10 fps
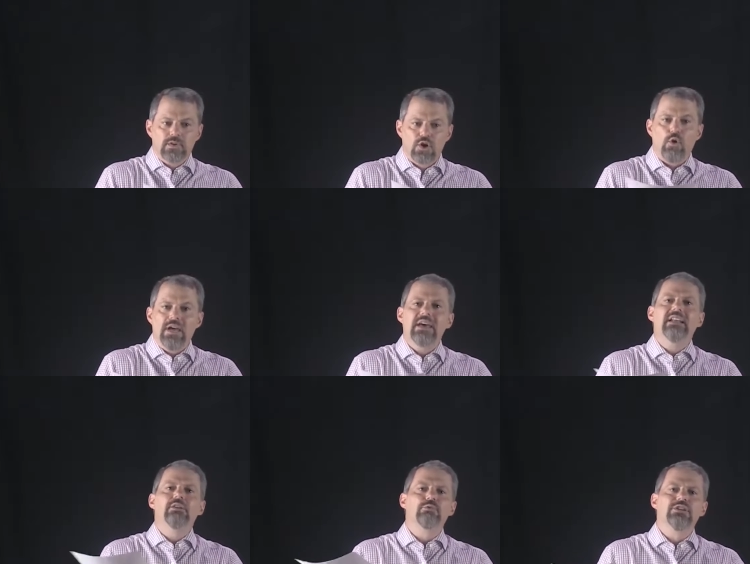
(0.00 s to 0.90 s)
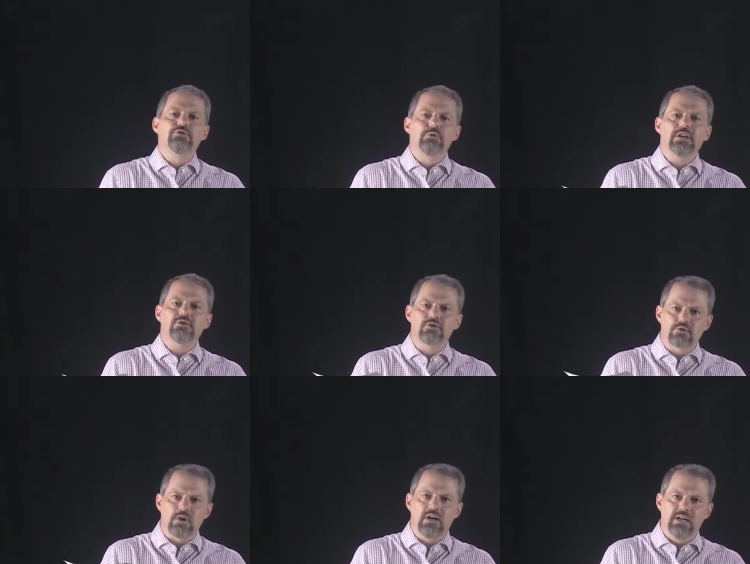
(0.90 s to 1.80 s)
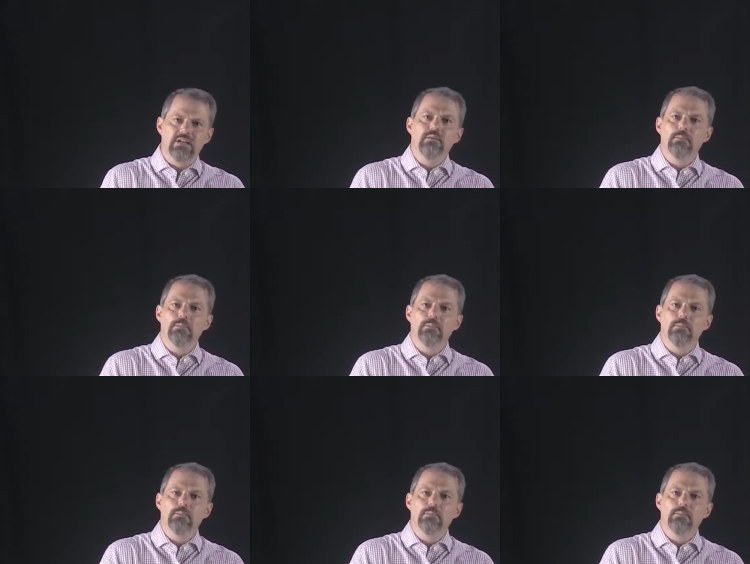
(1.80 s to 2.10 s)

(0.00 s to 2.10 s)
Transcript: go ahead and restrict trade